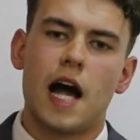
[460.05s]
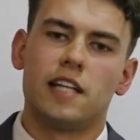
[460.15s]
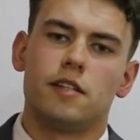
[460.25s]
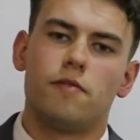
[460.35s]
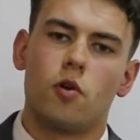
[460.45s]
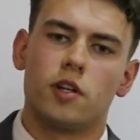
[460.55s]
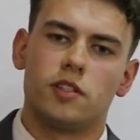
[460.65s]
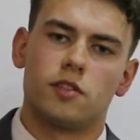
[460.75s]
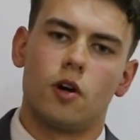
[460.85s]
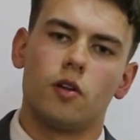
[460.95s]
as it
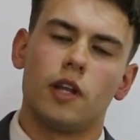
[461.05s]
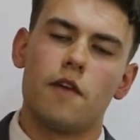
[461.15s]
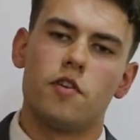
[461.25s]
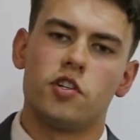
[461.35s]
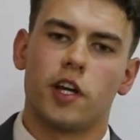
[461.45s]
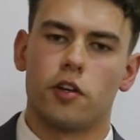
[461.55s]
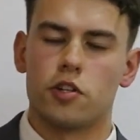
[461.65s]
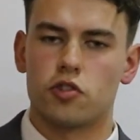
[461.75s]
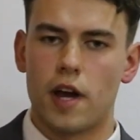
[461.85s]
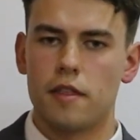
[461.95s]
focuses on leveraging
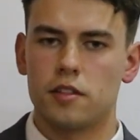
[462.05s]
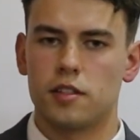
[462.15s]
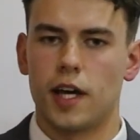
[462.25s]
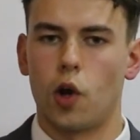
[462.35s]
your strengths